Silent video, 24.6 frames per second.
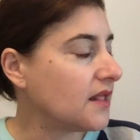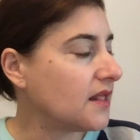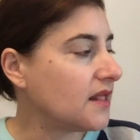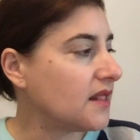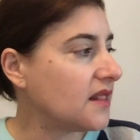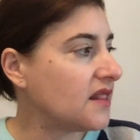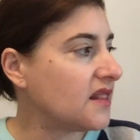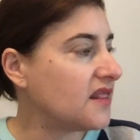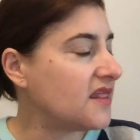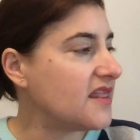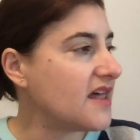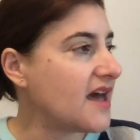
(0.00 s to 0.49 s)

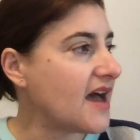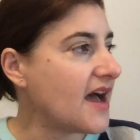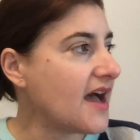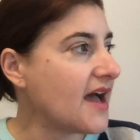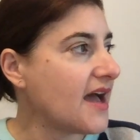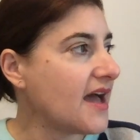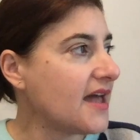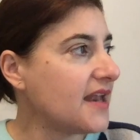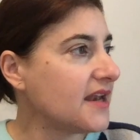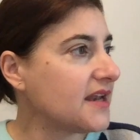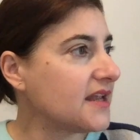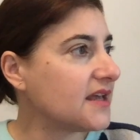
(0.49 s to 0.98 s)

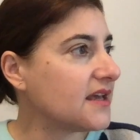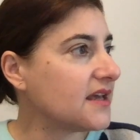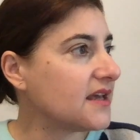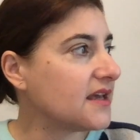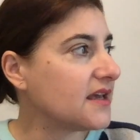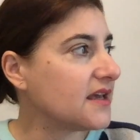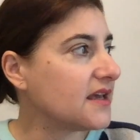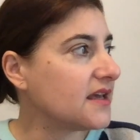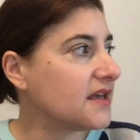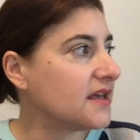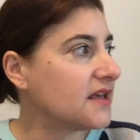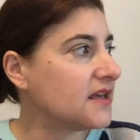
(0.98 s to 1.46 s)
that
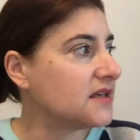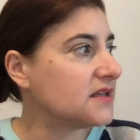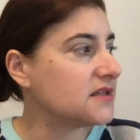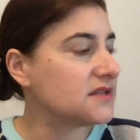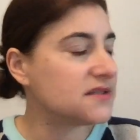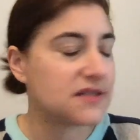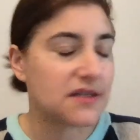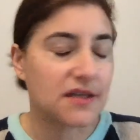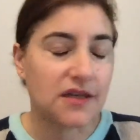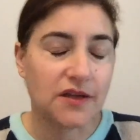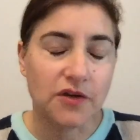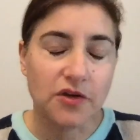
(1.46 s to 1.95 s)
is
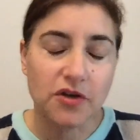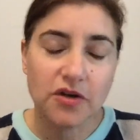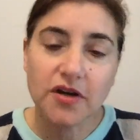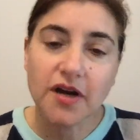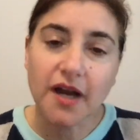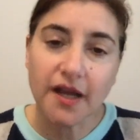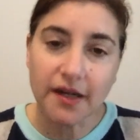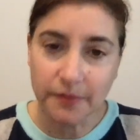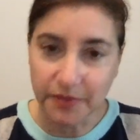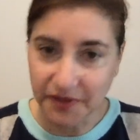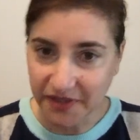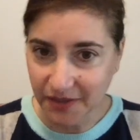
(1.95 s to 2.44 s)

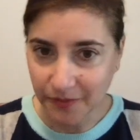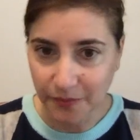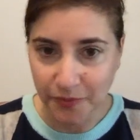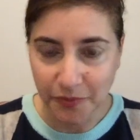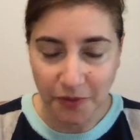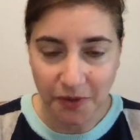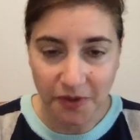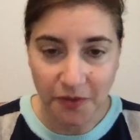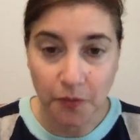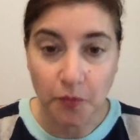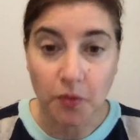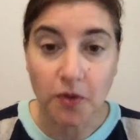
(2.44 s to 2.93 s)
incredibly
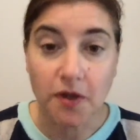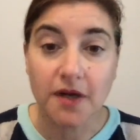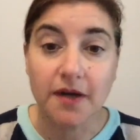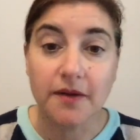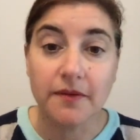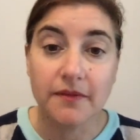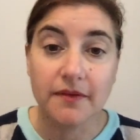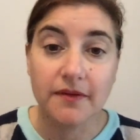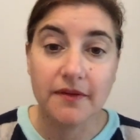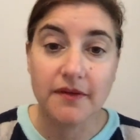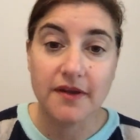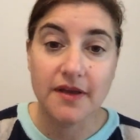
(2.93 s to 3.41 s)
important work,
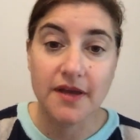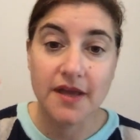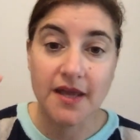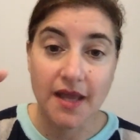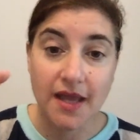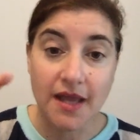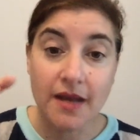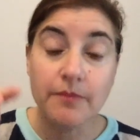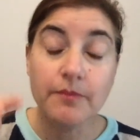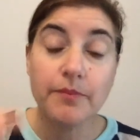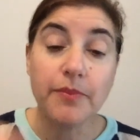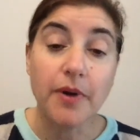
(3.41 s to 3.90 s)

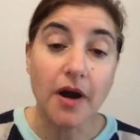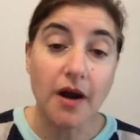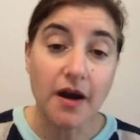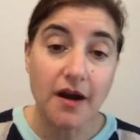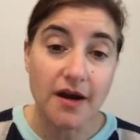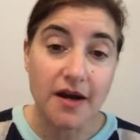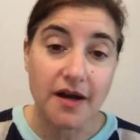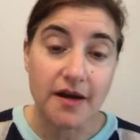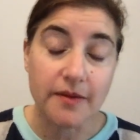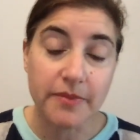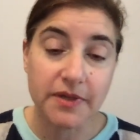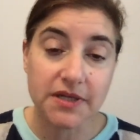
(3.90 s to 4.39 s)
in
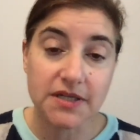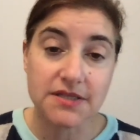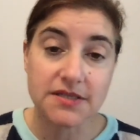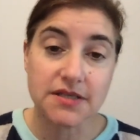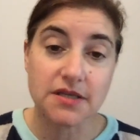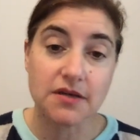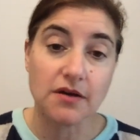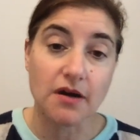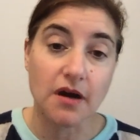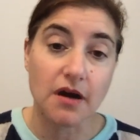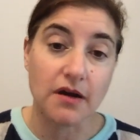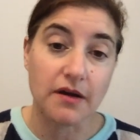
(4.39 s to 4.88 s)
part because
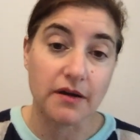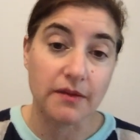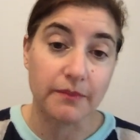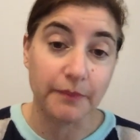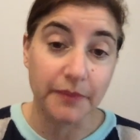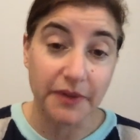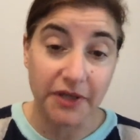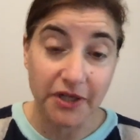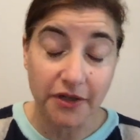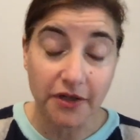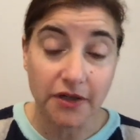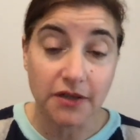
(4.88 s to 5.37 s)
there are
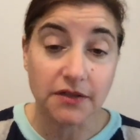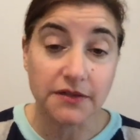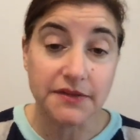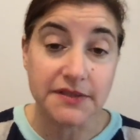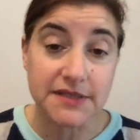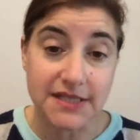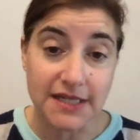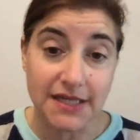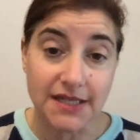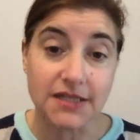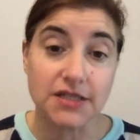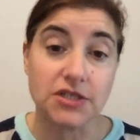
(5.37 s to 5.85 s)
empirical
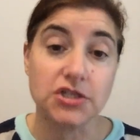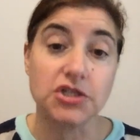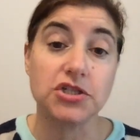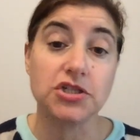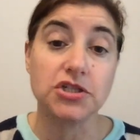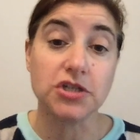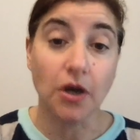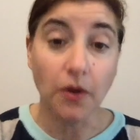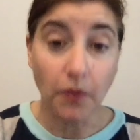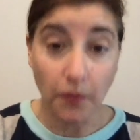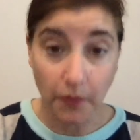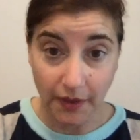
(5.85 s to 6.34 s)
data
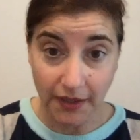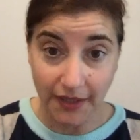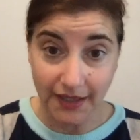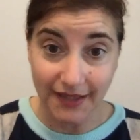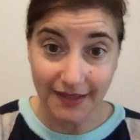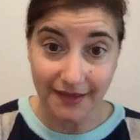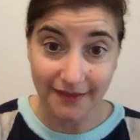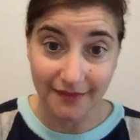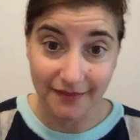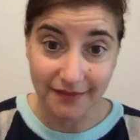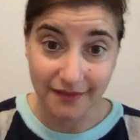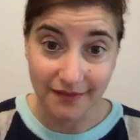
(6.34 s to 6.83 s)

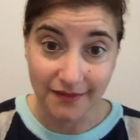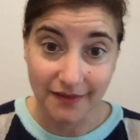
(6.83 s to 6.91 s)
showing